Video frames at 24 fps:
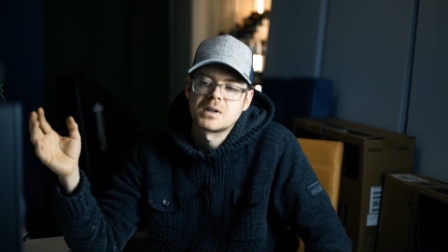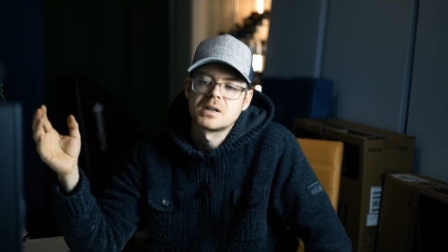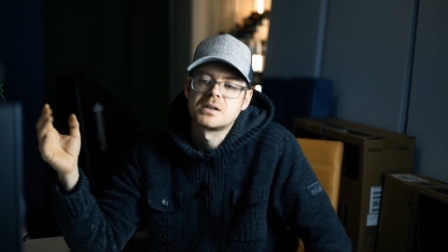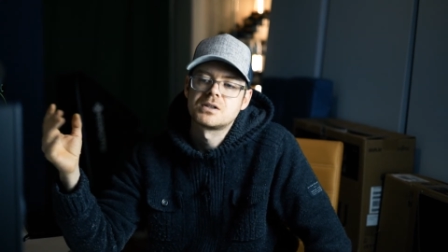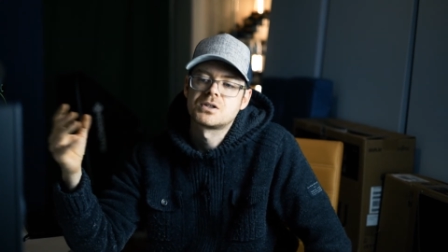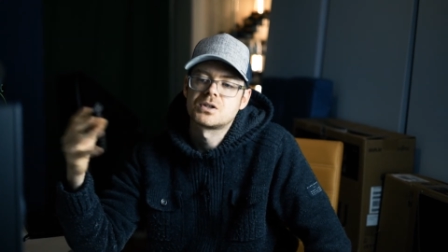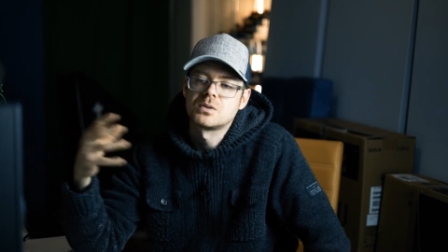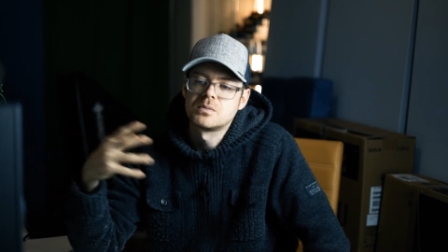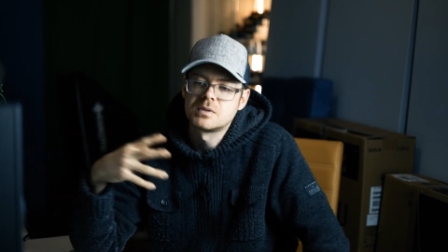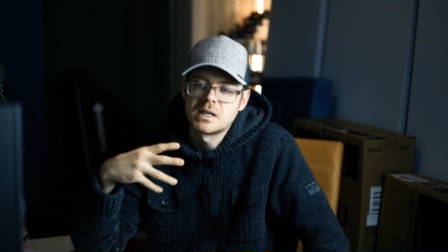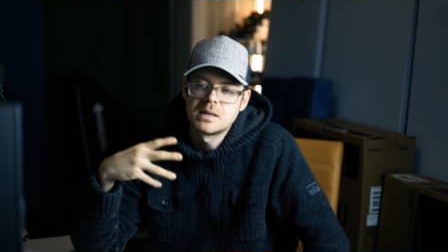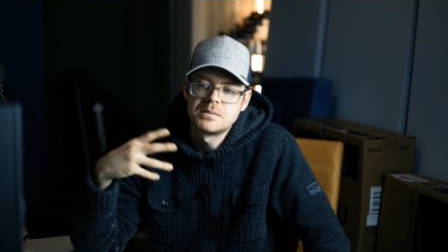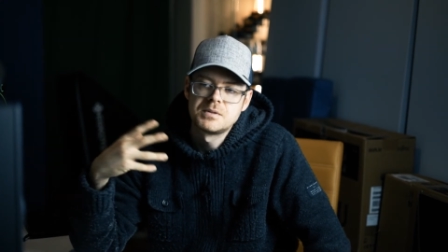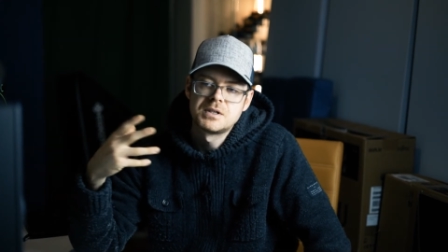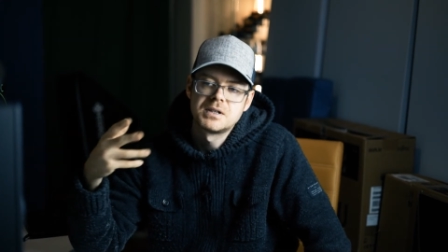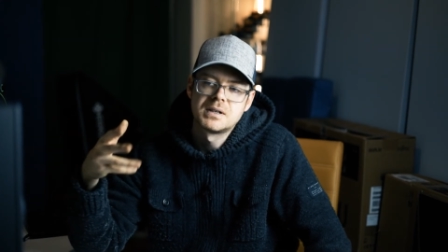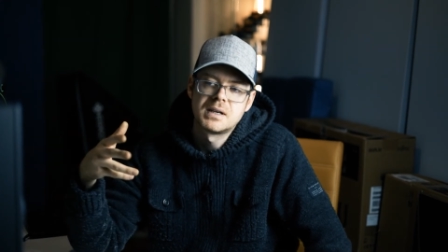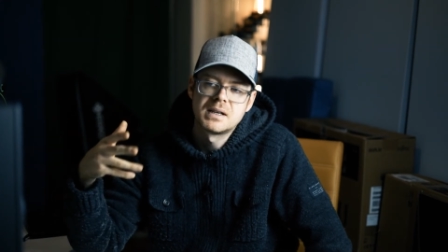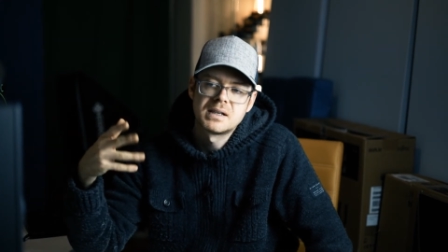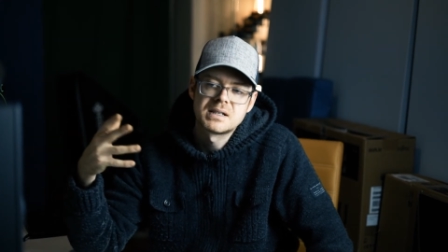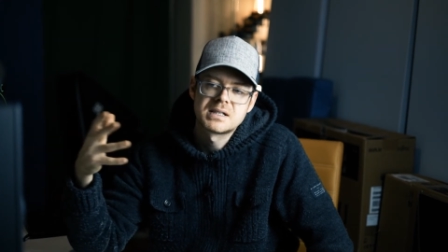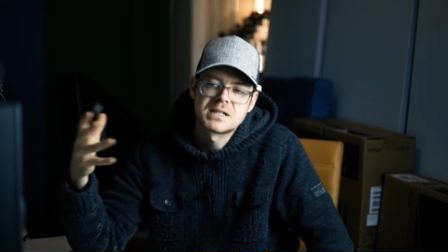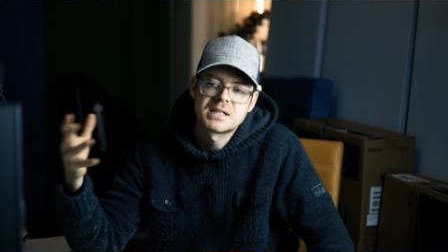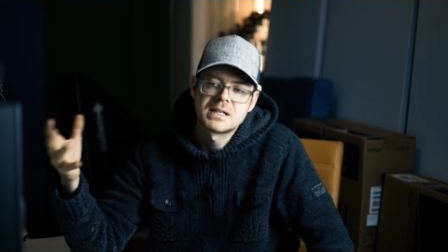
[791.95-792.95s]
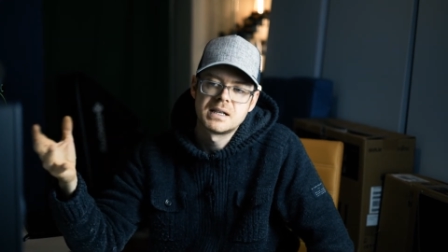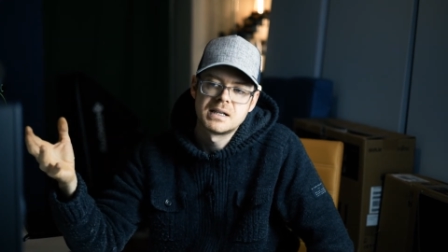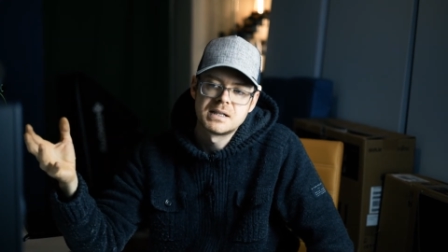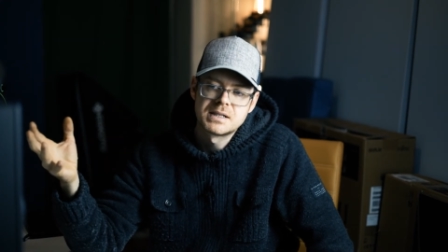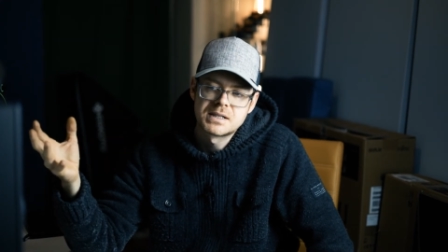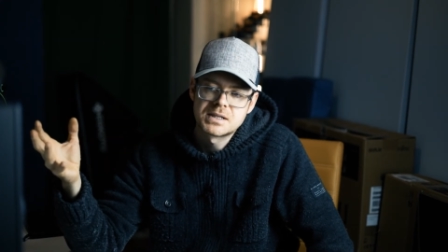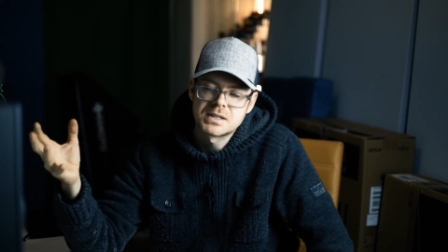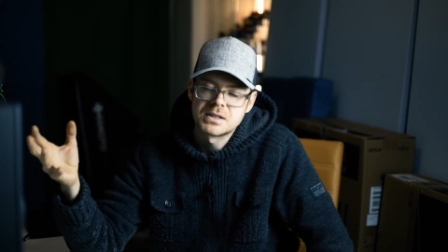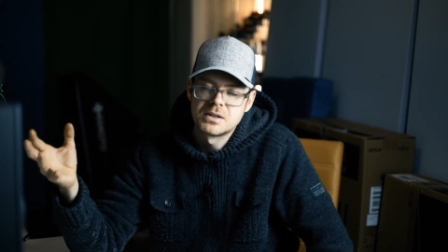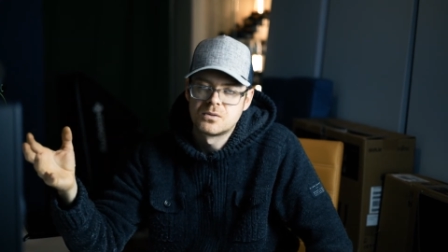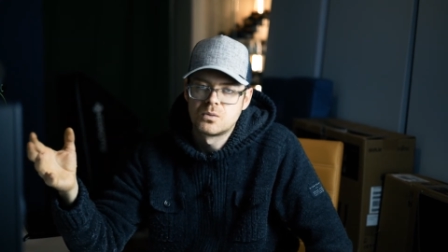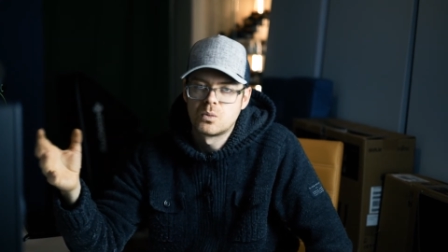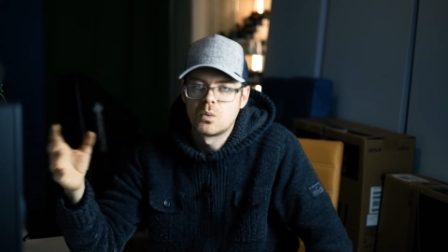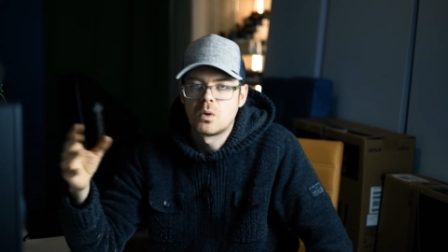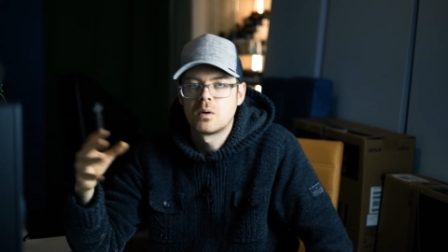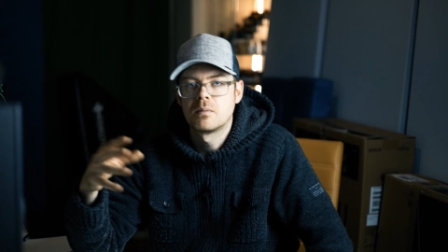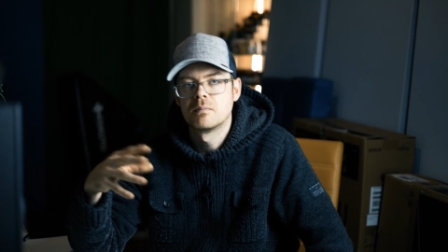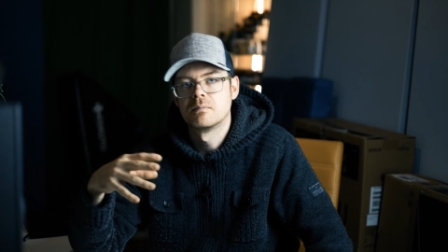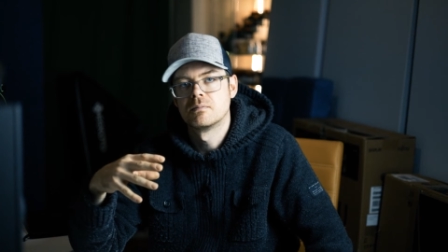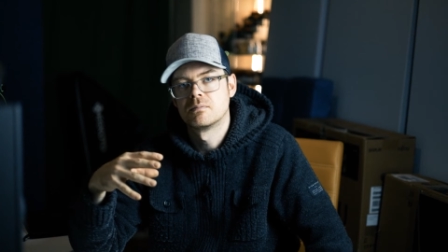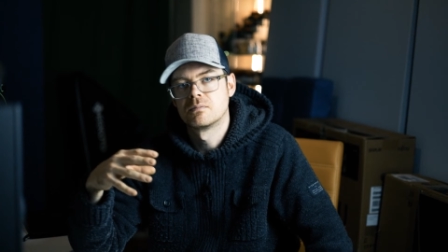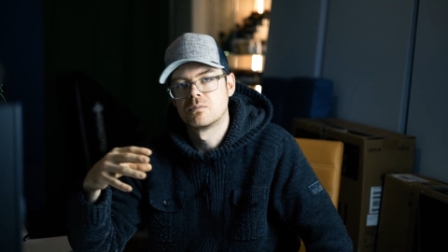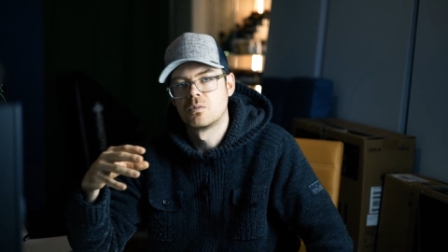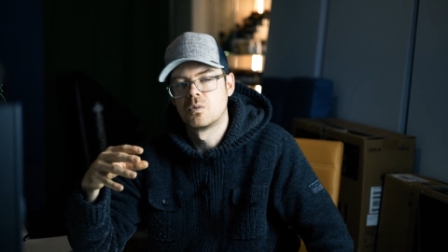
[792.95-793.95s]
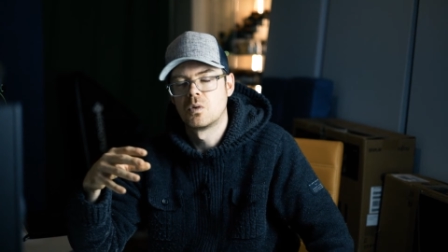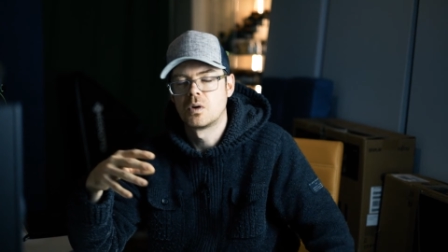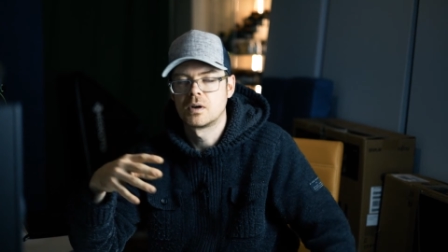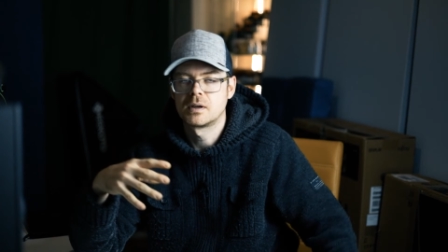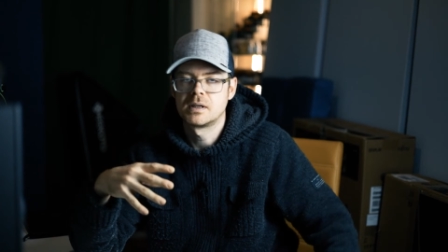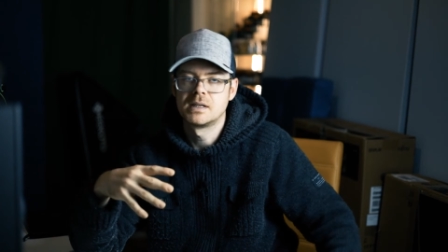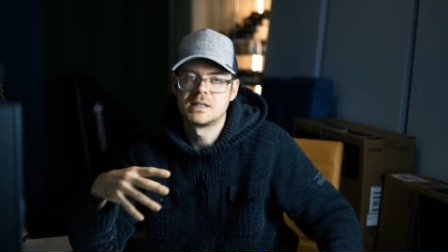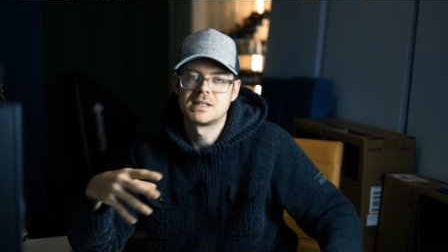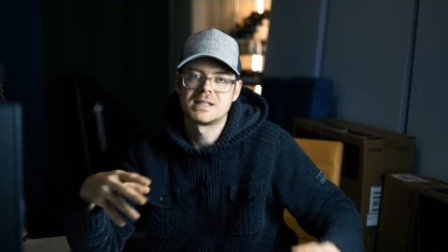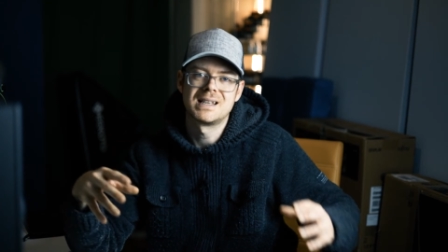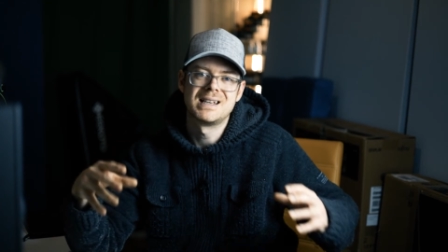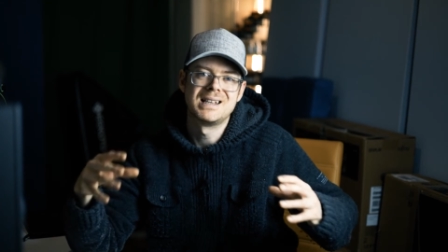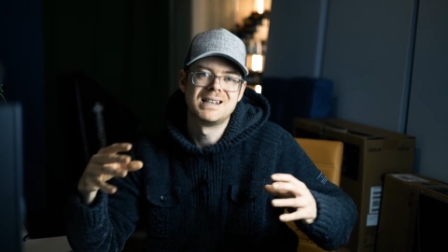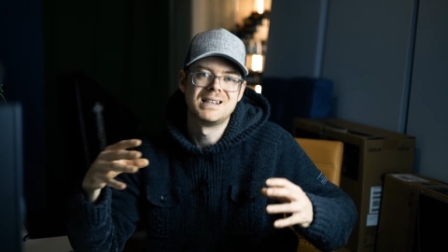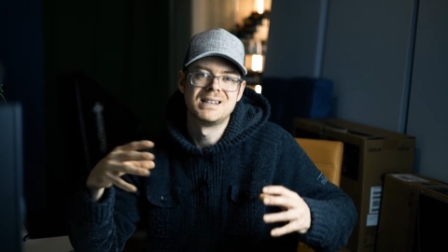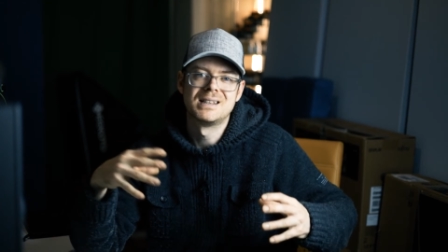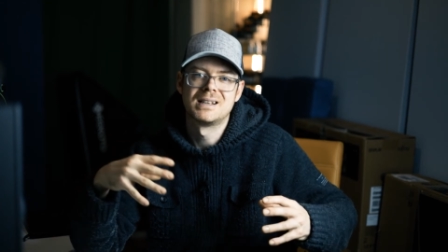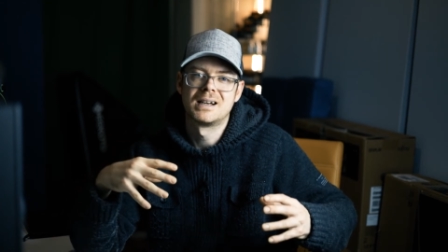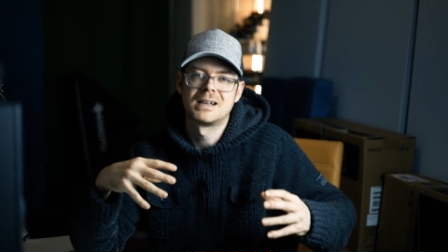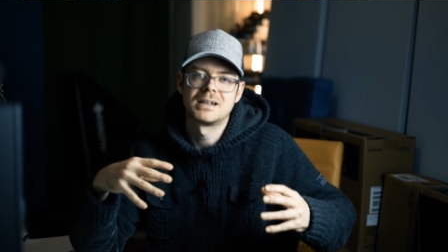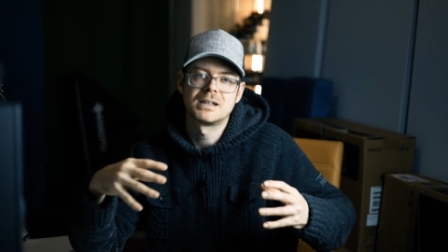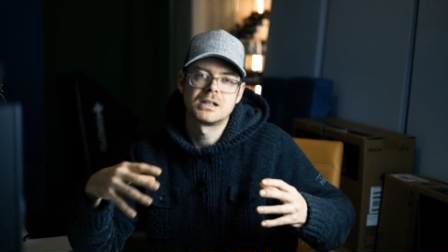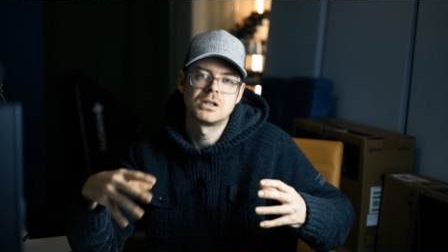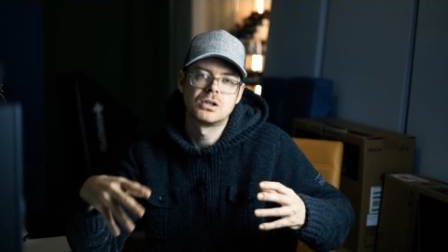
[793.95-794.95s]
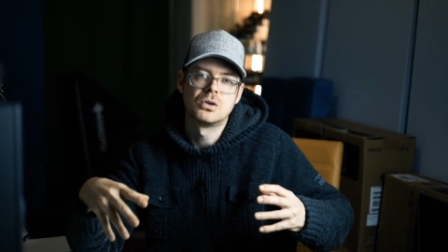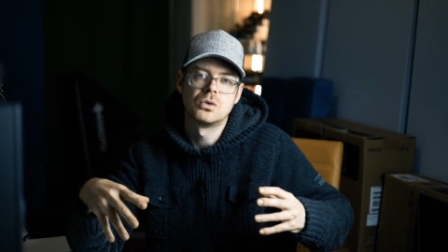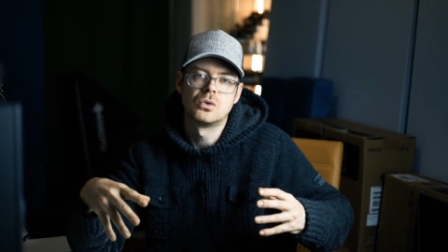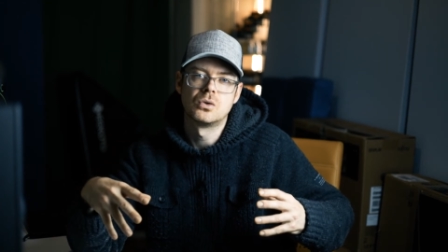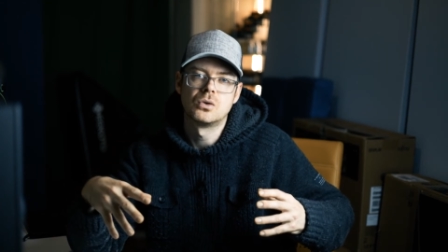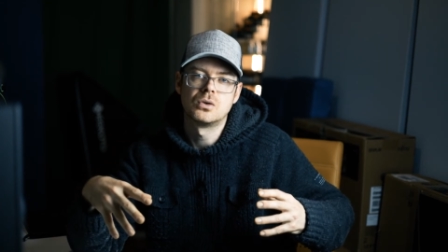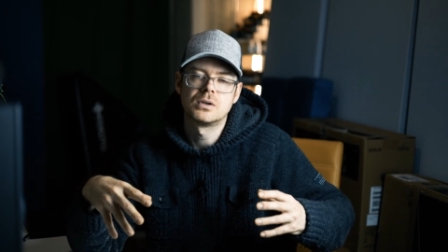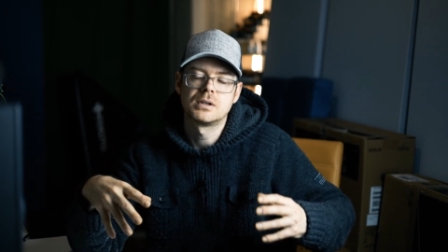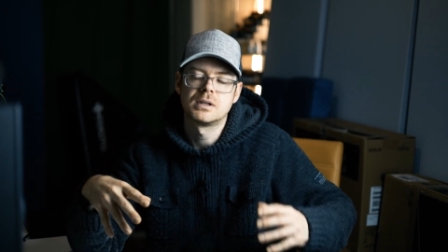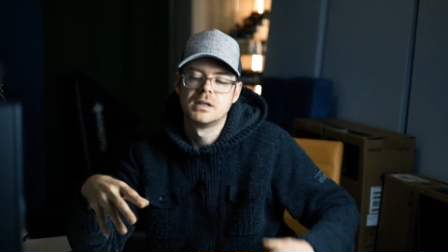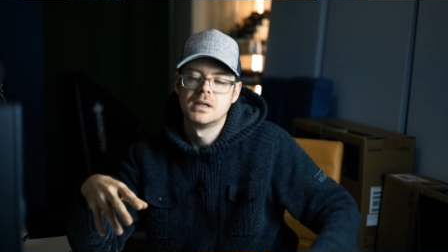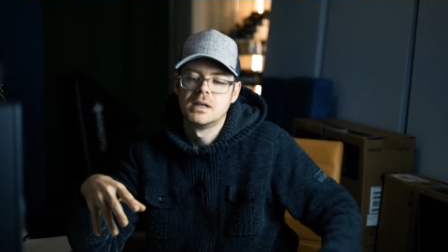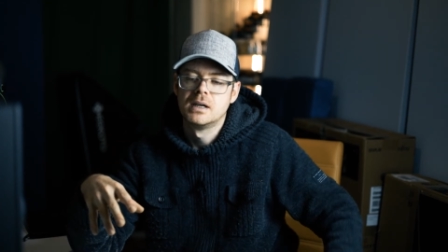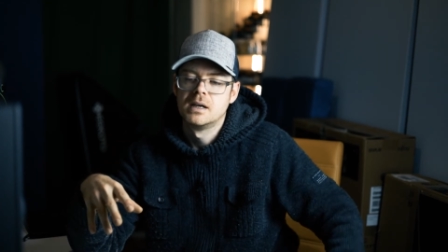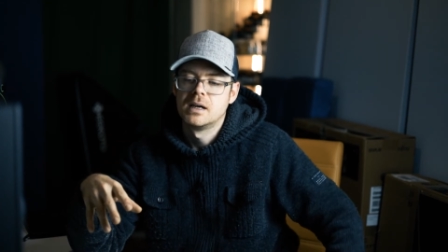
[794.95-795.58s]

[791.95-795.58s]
sometimes you get a sense of what is in that accord,